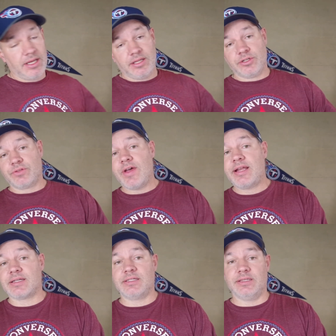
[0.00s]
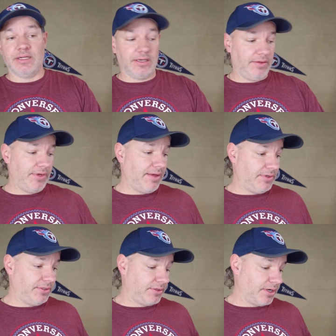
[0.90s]
There's FedEx in there if you
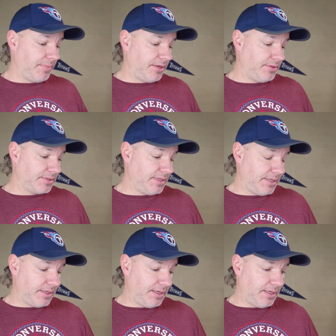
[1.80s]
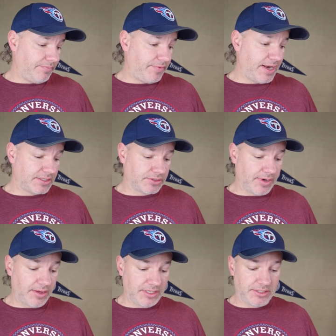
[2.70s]
haven't thought about using it. Um, FedEx
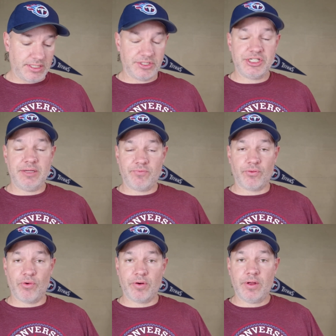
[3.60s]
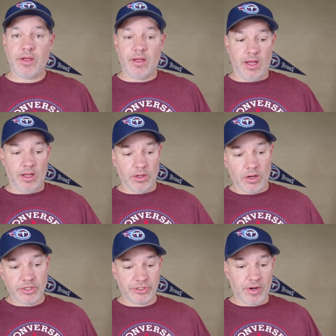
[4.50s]
Ground is, is cheap for uh,
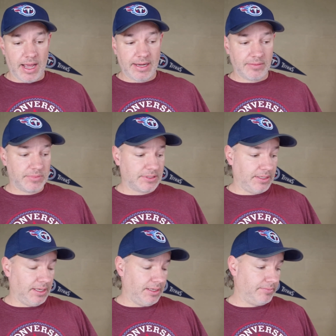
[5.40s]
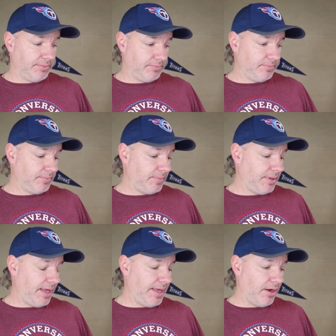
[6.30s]
larger items um,
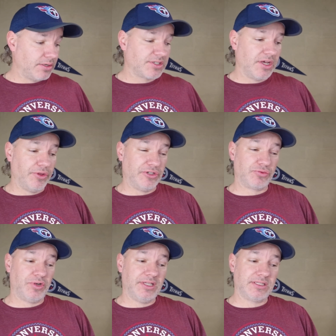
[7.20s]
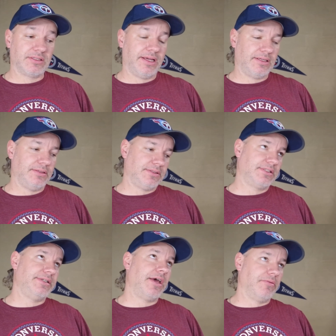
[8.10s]
and also there's one that's like
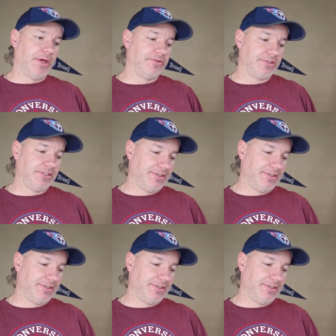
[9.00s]
snail postage,